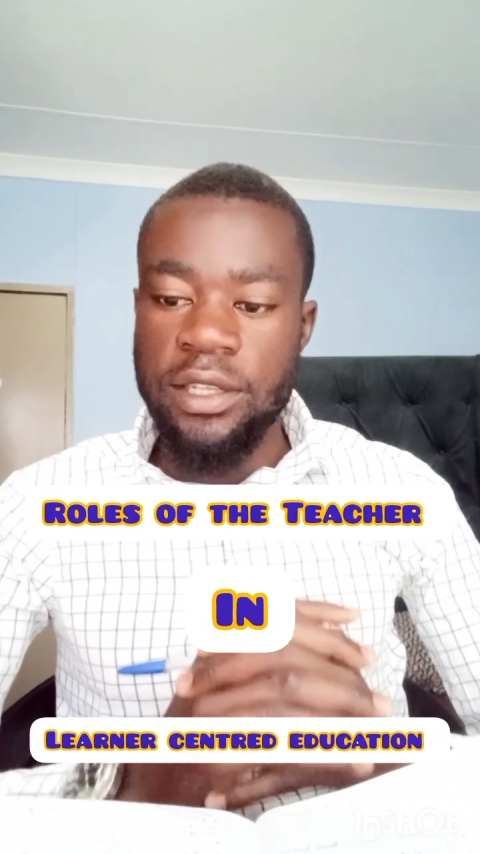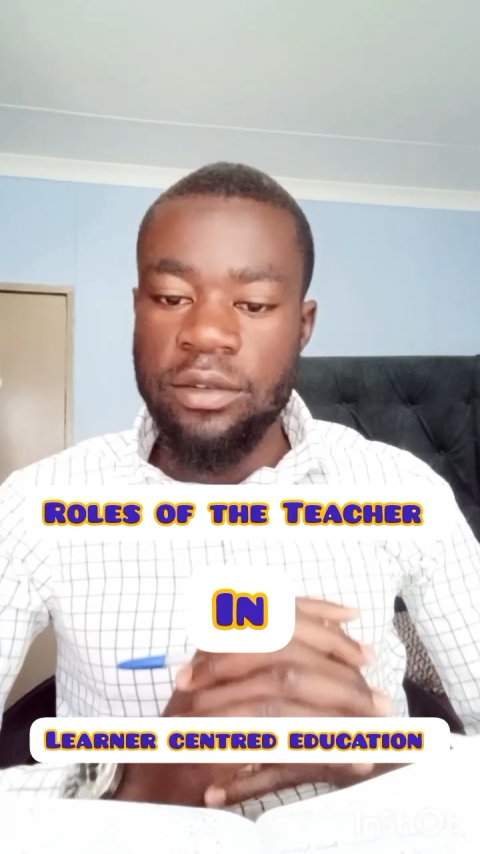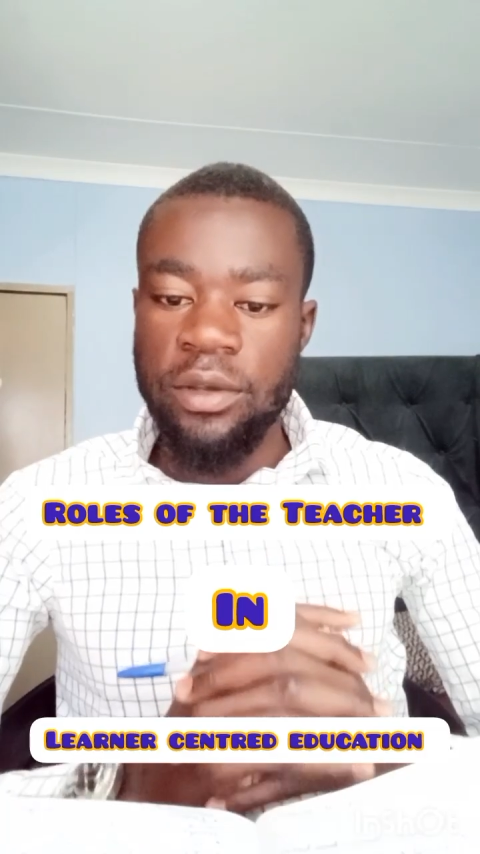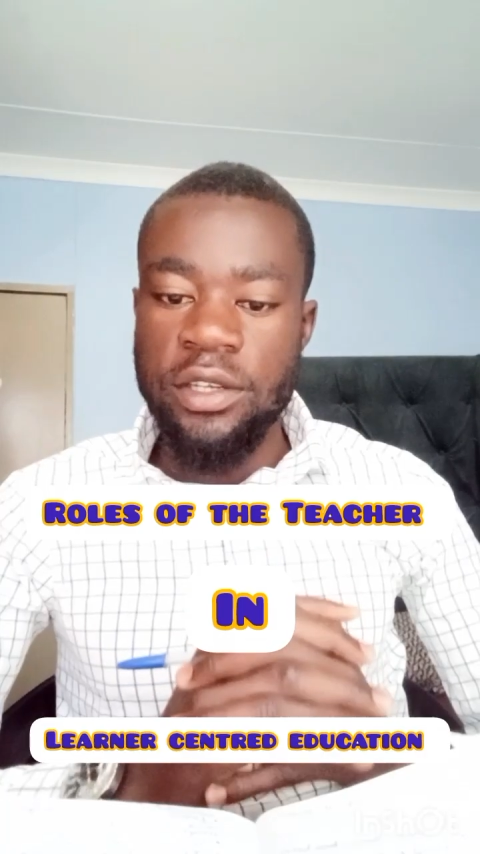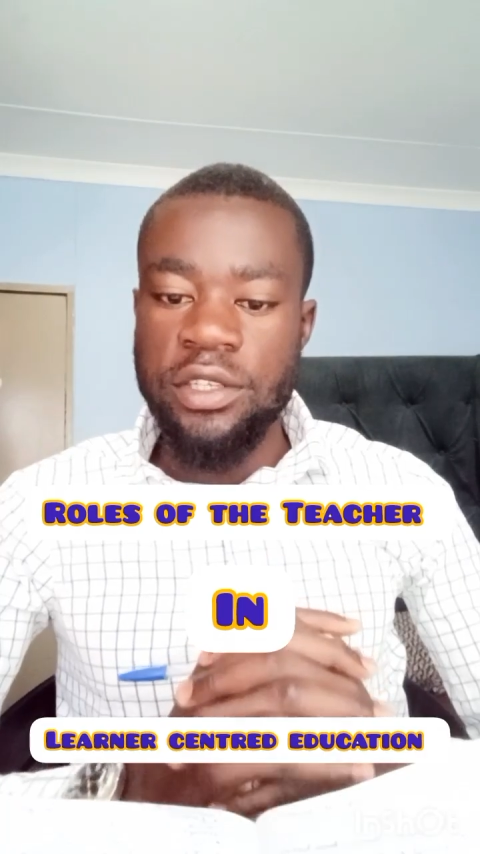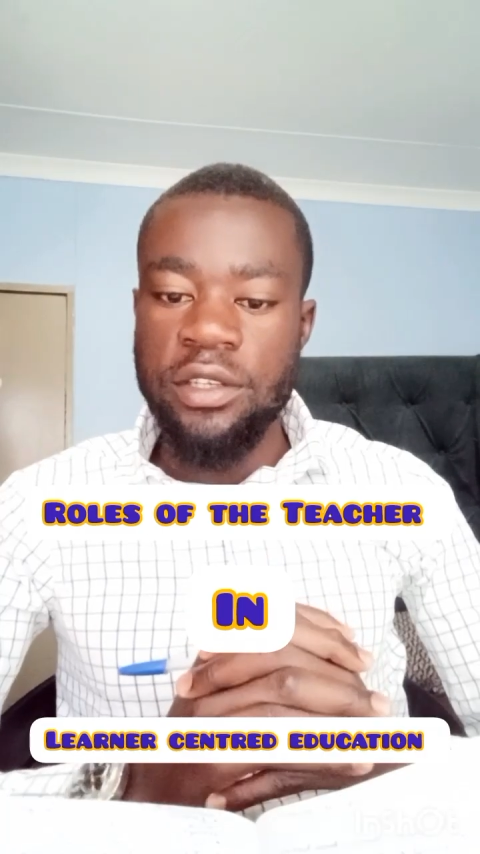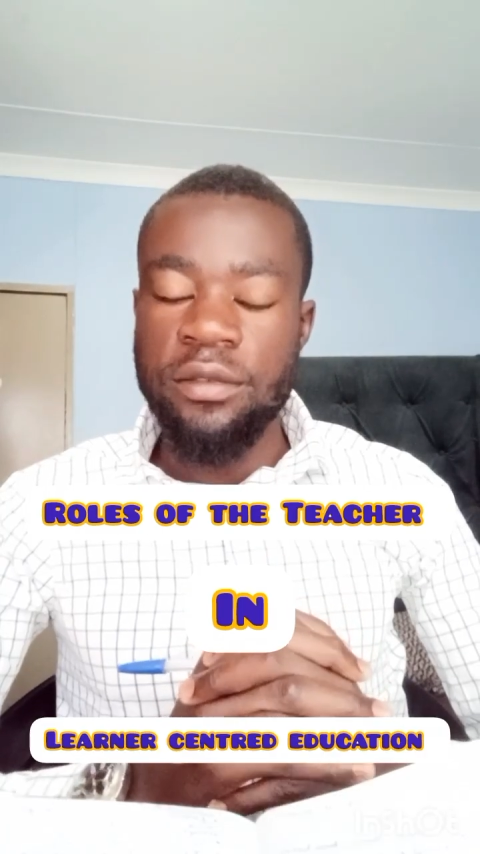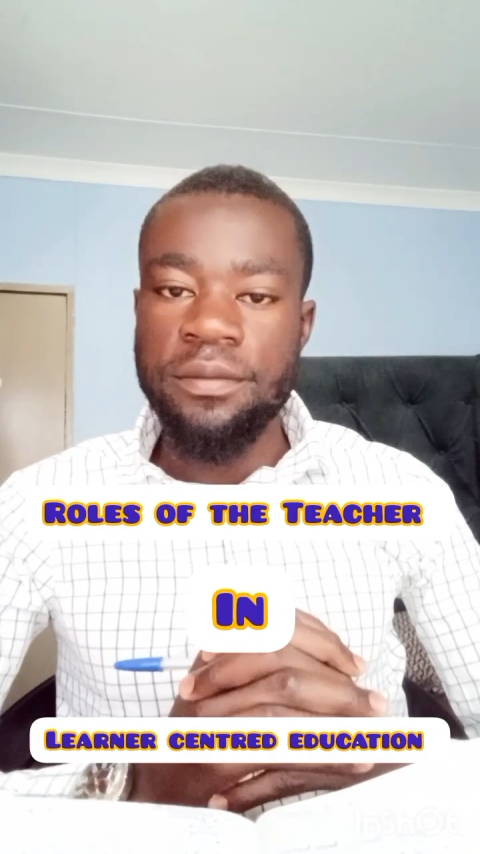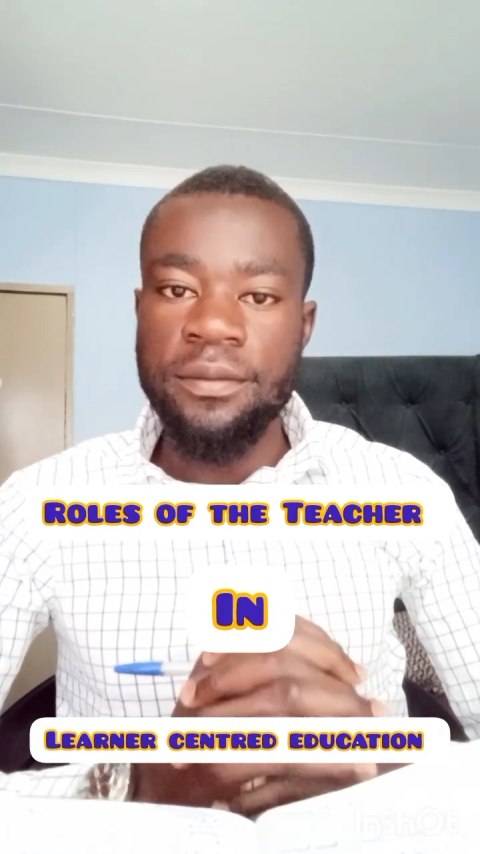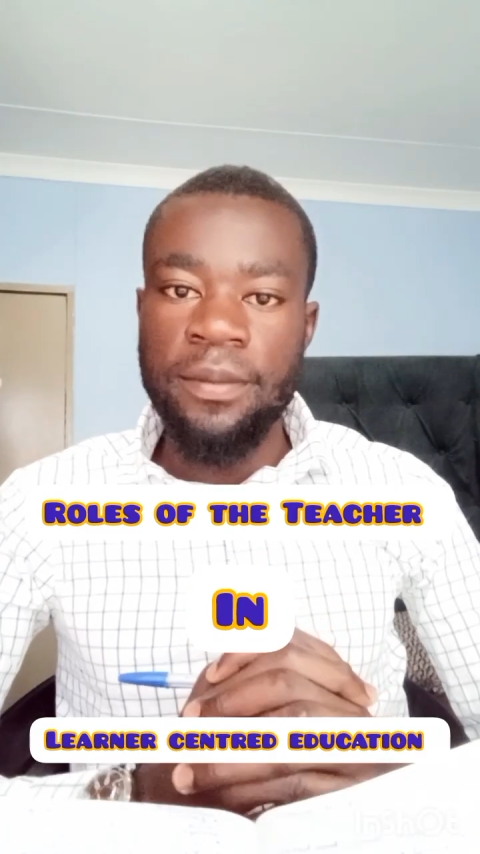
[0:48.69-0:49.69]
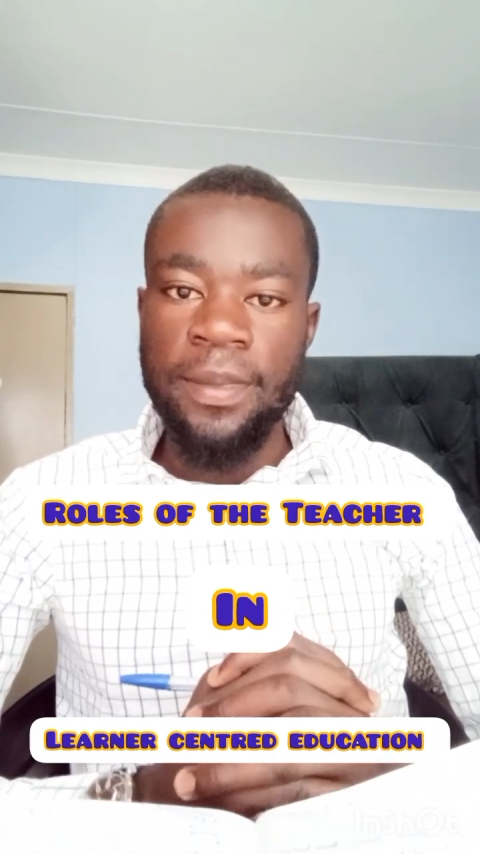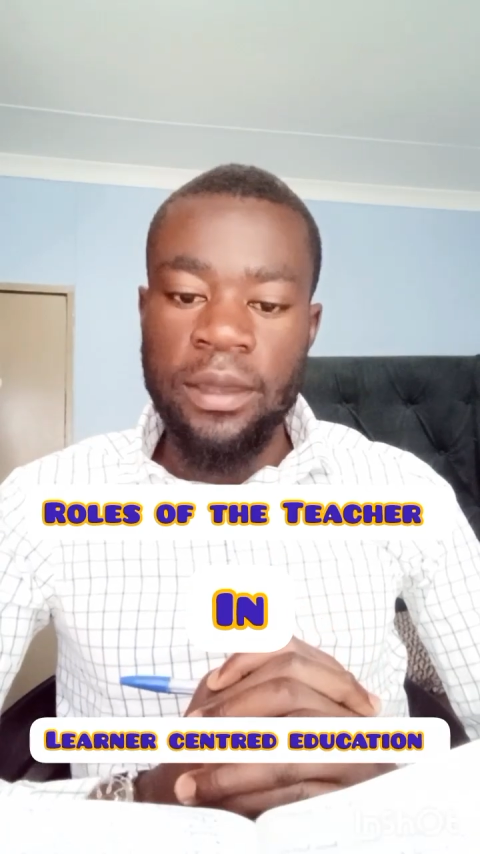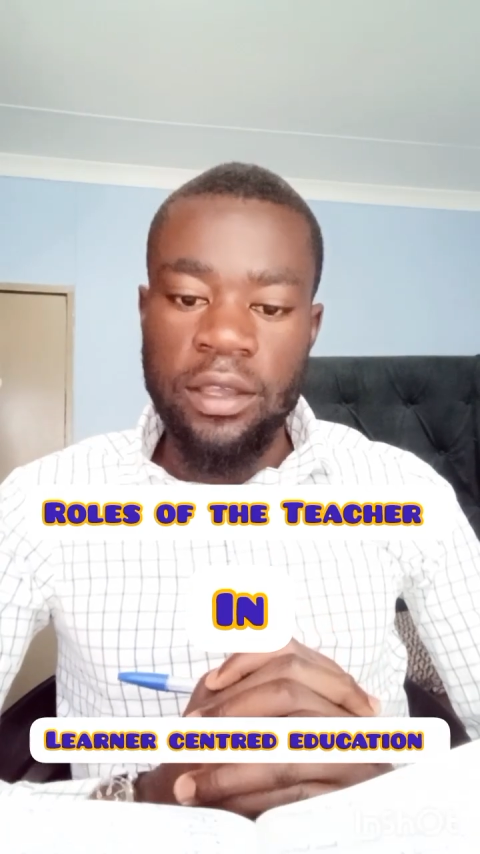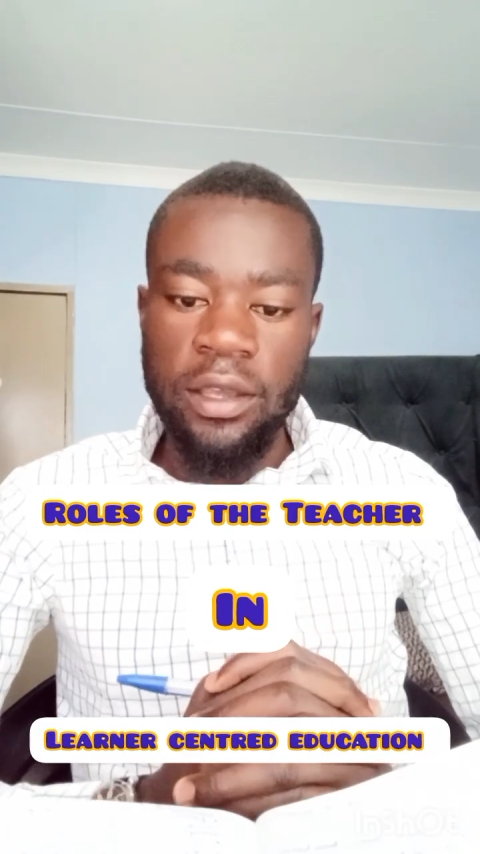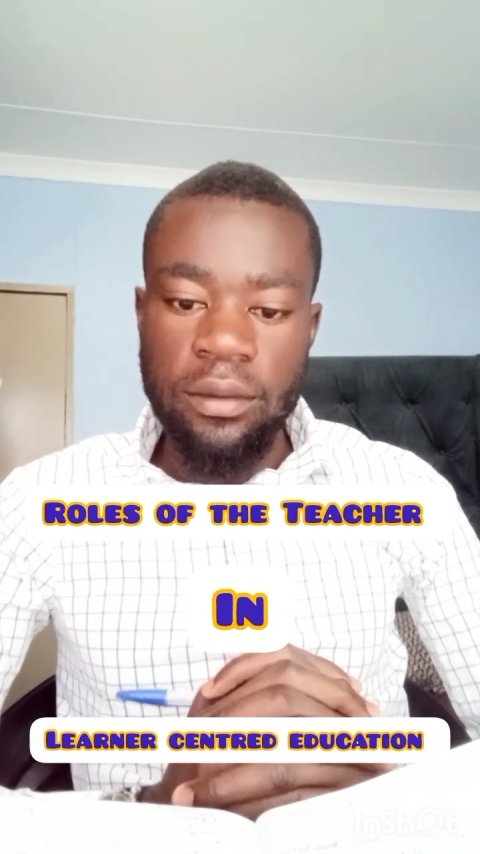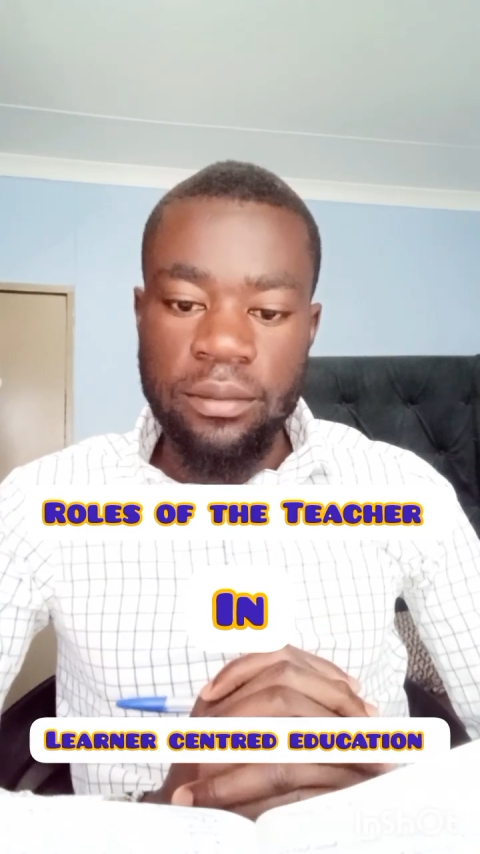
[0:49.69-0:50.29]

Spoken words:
education. Okay.